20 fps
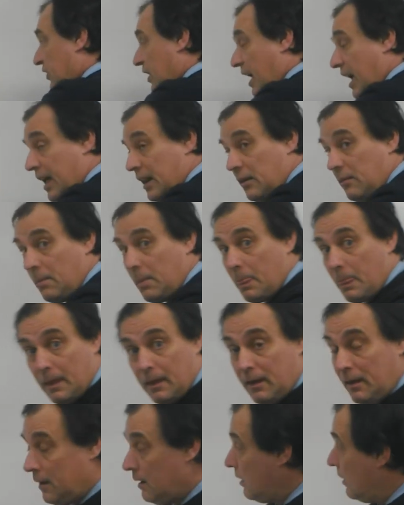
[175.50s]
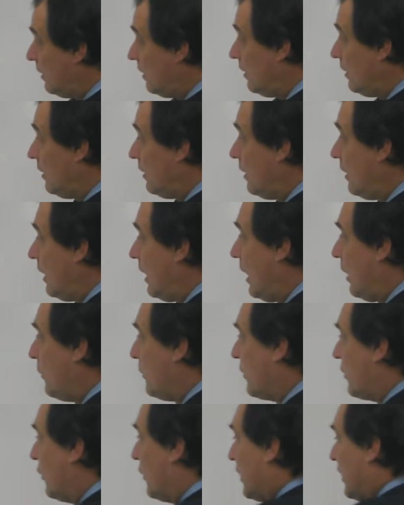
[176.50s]
10. We've
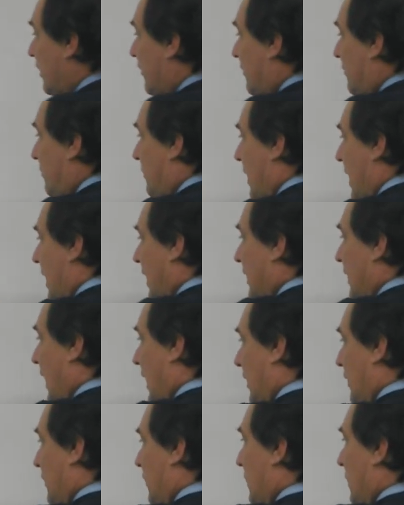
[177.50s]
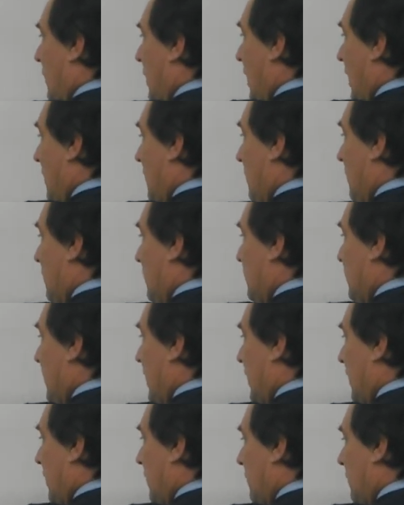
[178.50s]
got to give back that
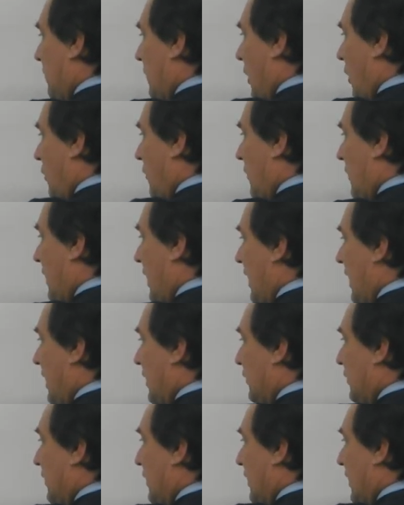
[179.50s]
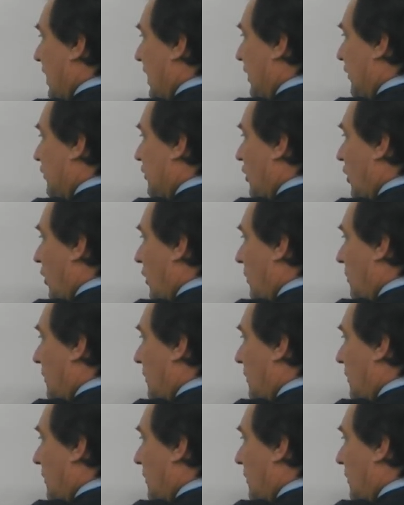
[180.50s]
10 over there into the next column